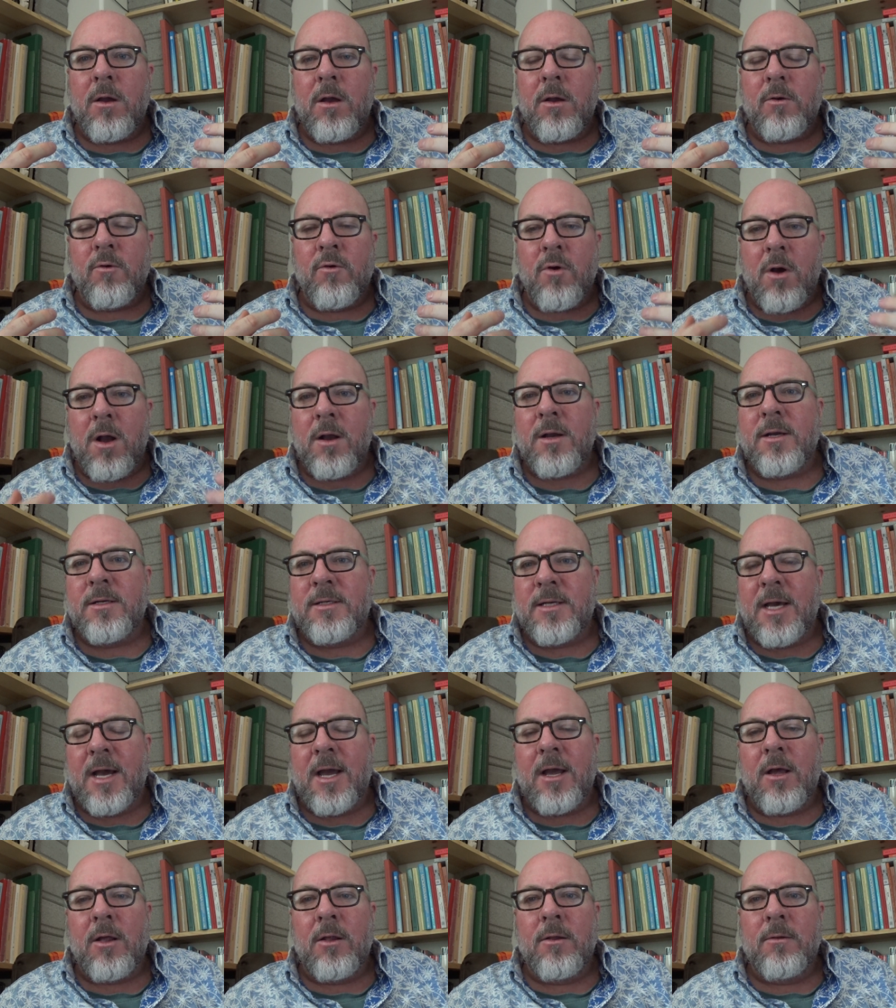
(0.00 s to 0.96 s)

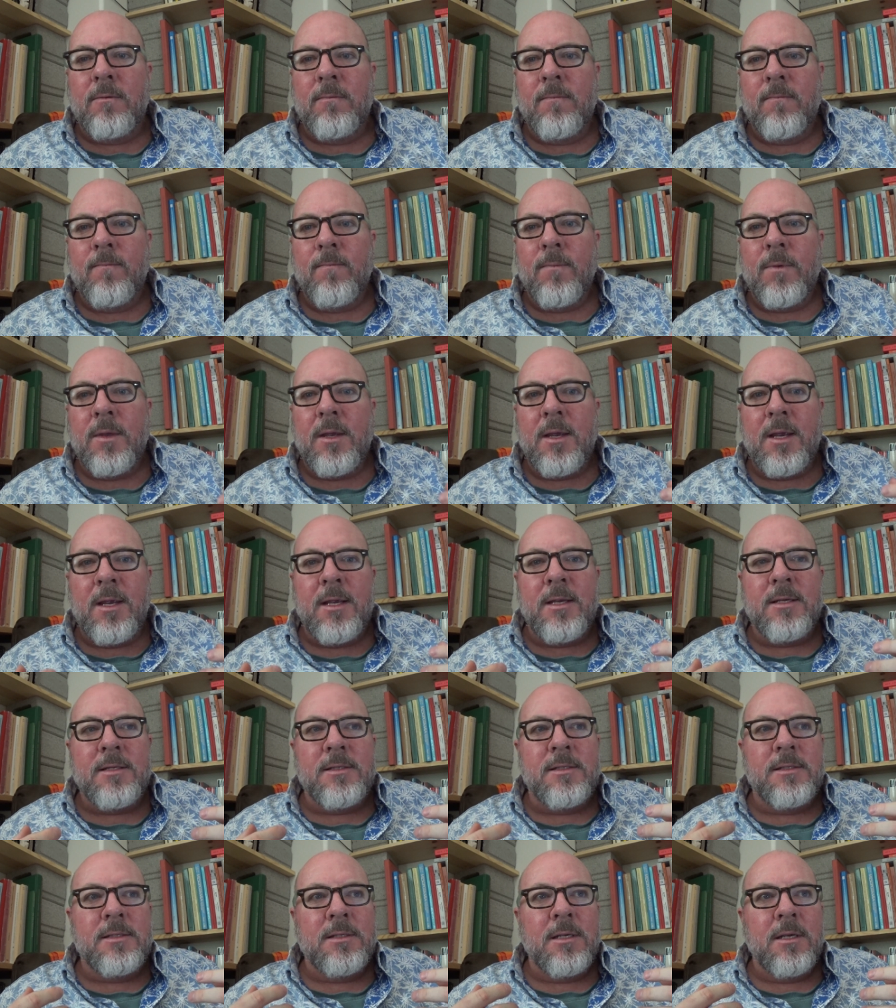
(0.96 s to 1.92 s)
crocodile
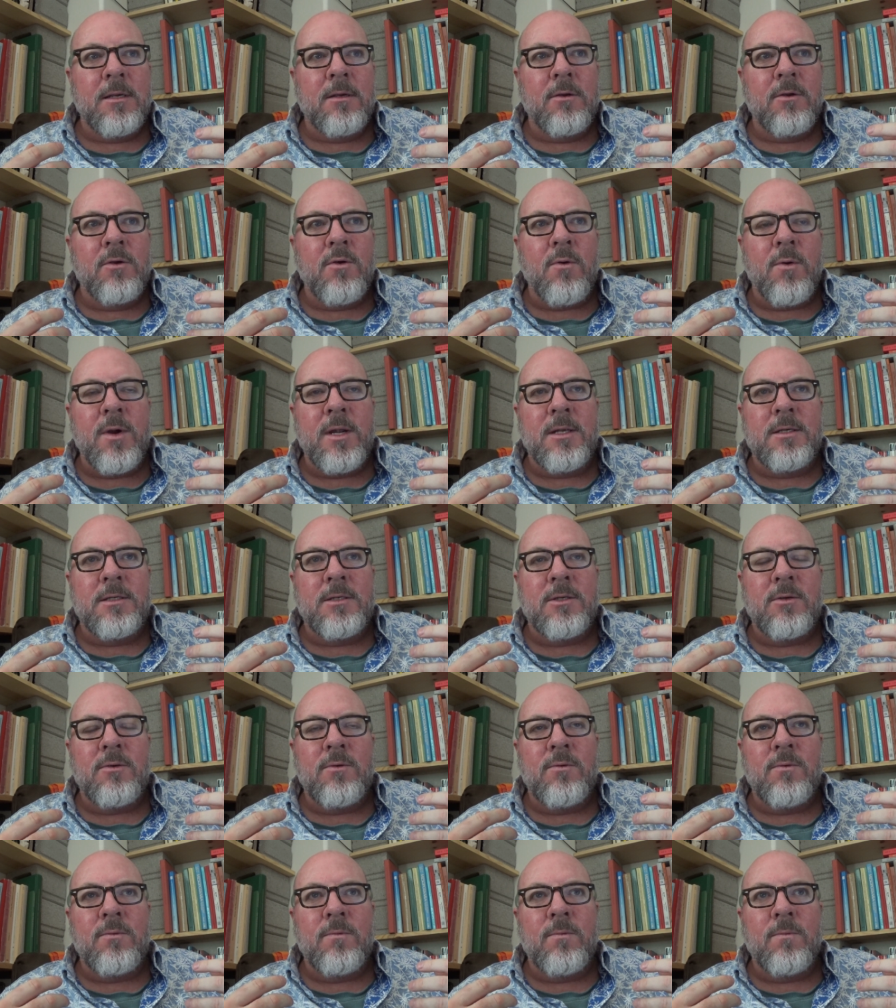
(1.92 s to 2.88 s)
is going
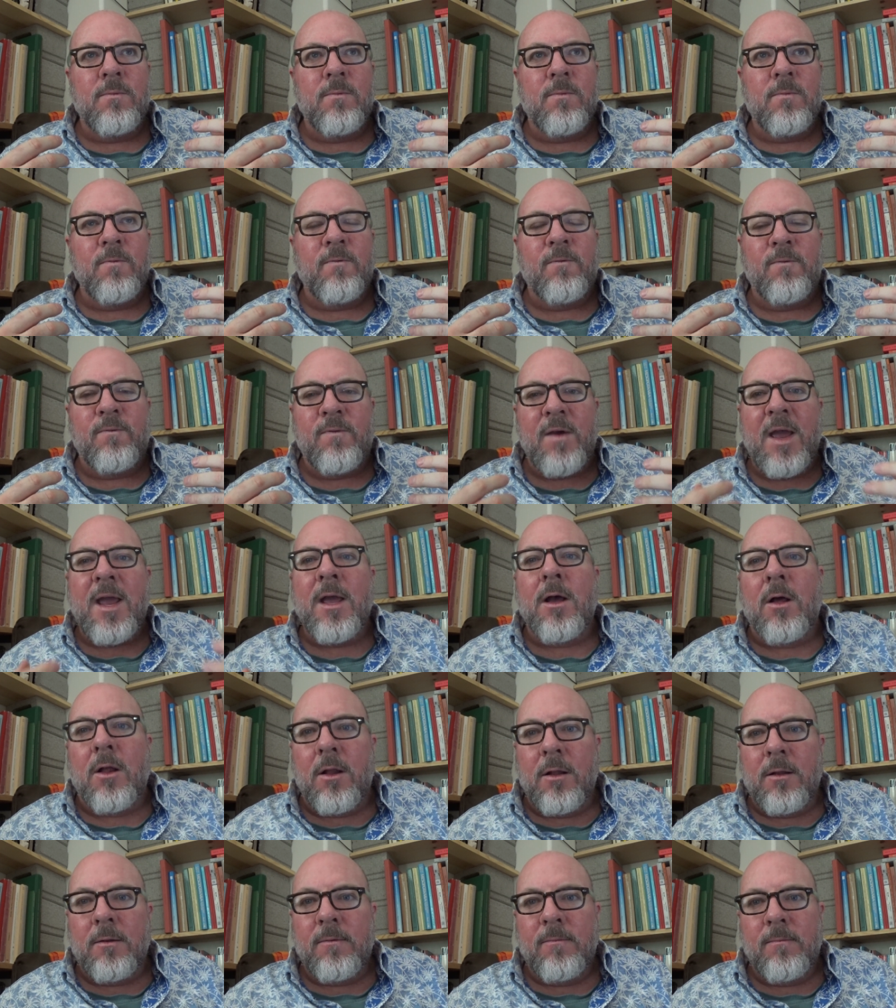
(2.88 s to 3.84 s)
to
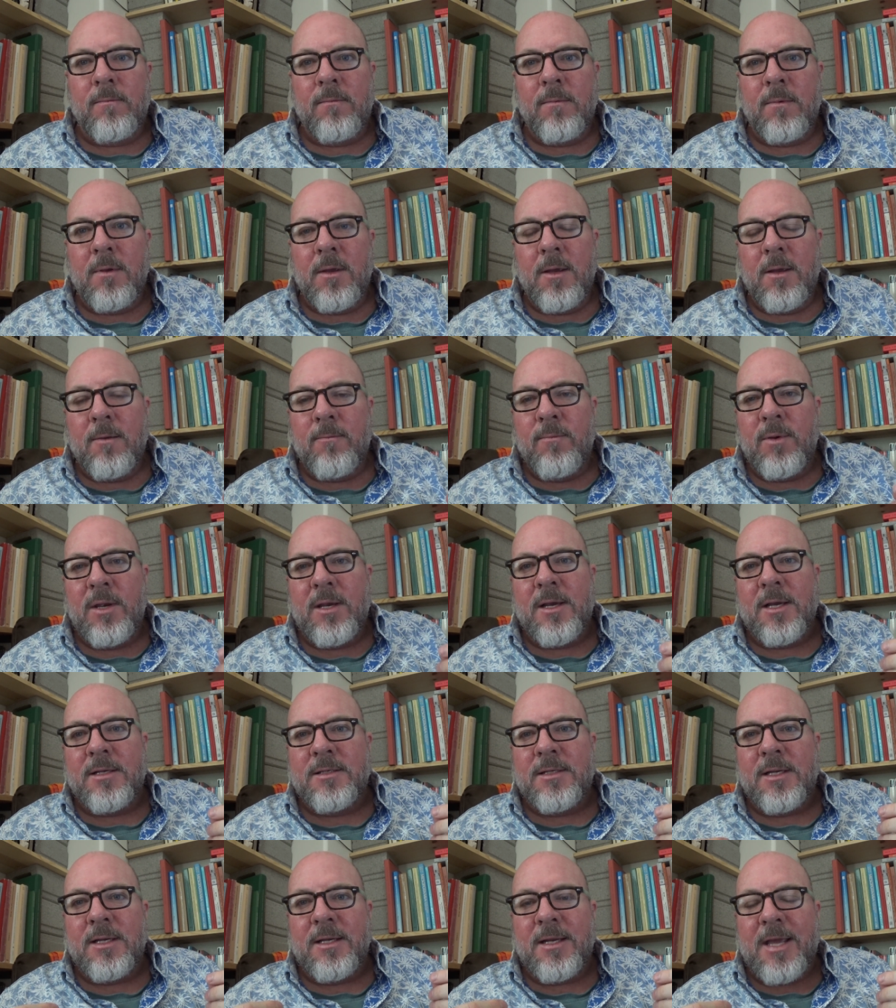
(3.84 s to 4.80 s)
fail
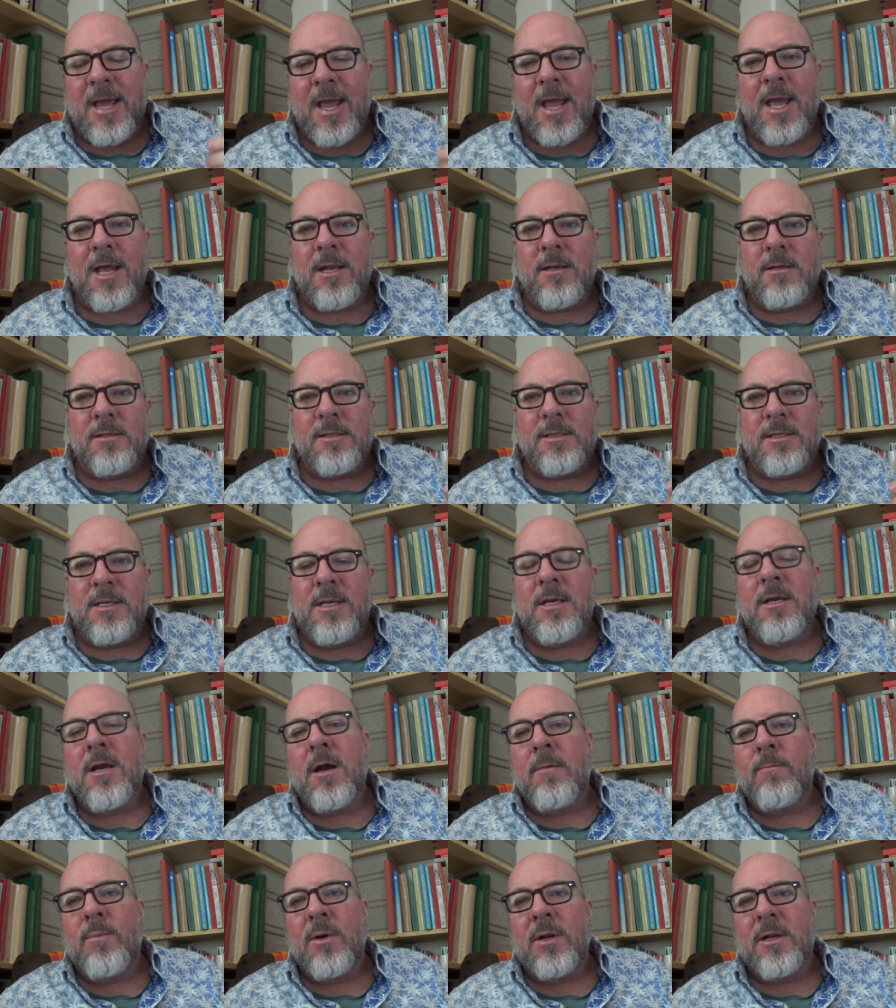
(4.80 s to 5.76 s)
because it can't
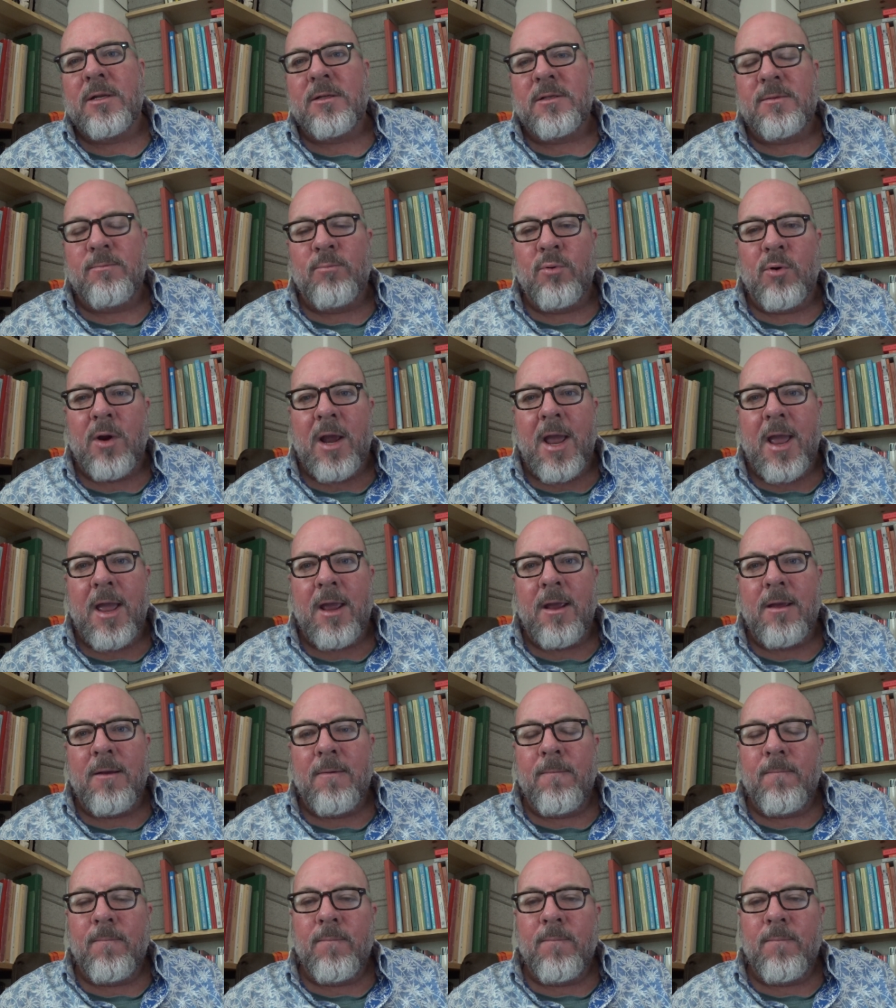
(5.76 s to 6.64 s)
sneak up on its prey.